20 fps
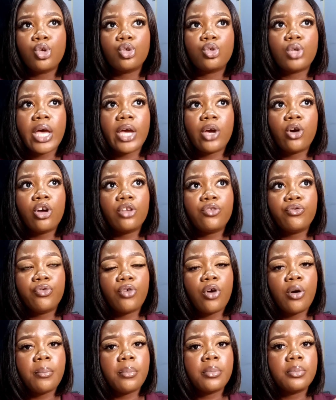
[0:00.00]
So I got
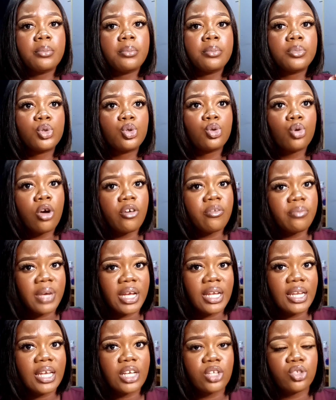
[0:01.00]
from 2 of
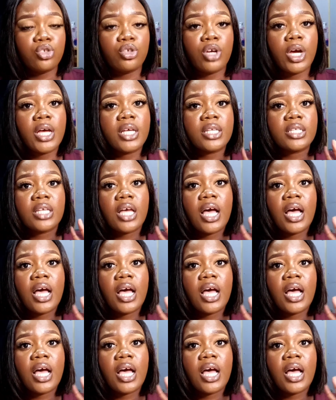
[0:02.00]
my lecturers